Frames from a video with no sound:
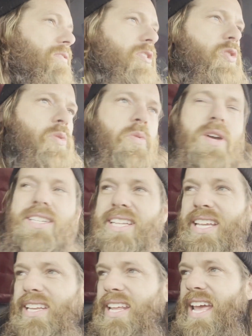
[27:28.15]
First one went
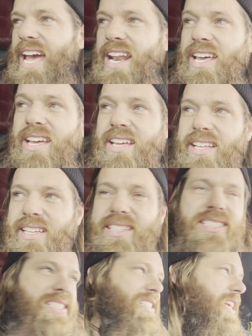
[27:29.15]
to Indiana.
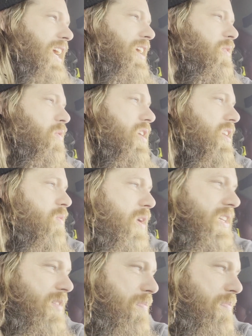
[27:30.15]
Second one went to